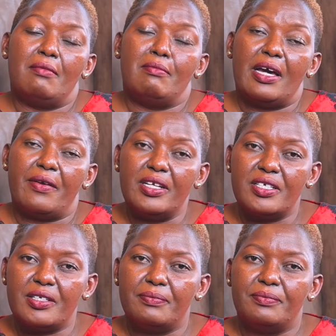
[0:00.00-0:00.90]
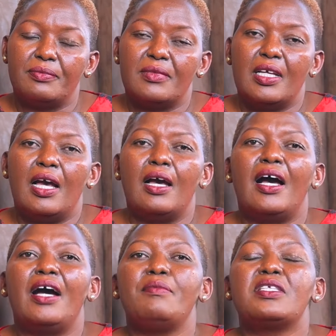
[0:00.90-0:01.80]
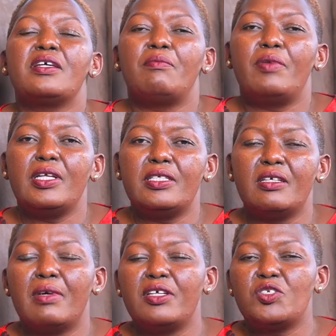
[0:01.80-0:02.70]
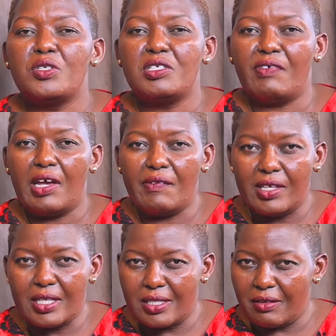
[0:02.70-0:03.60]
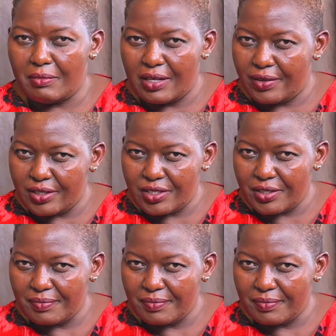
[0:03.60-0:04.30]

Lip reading: I'm married. I'm celebrating my 25 years in marriage.